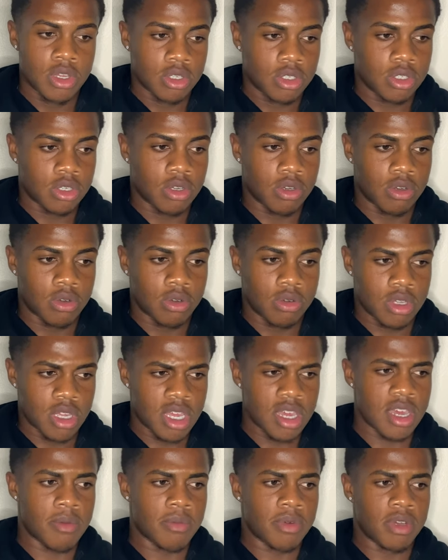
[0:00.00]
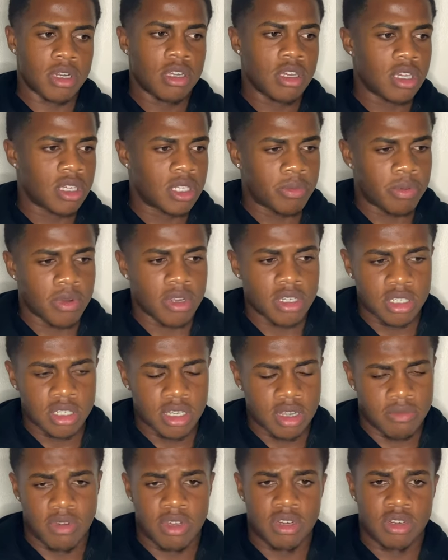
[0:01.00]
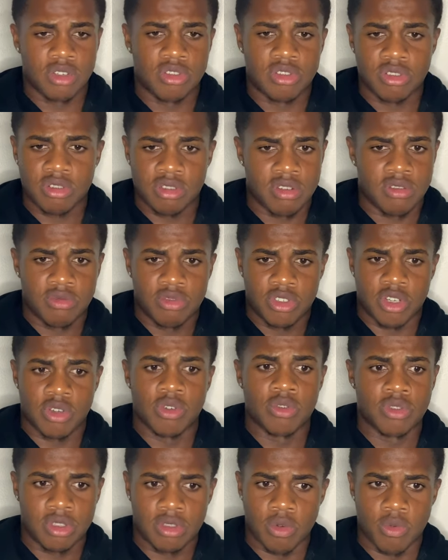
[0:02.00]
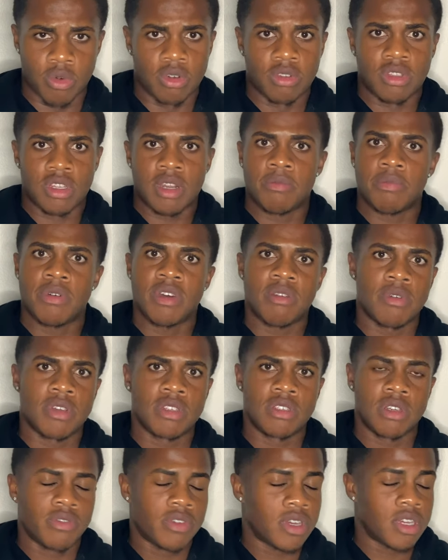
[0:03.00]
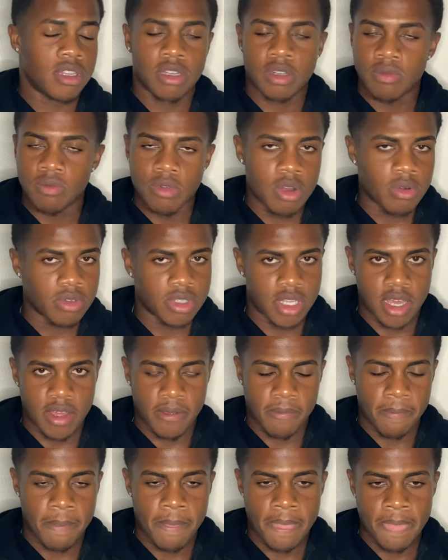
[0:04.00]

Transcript: So yeah, I'm gonna express. I'm gonna, you know, show the world that I'm proud of myself. Ain't nothing wrong with that.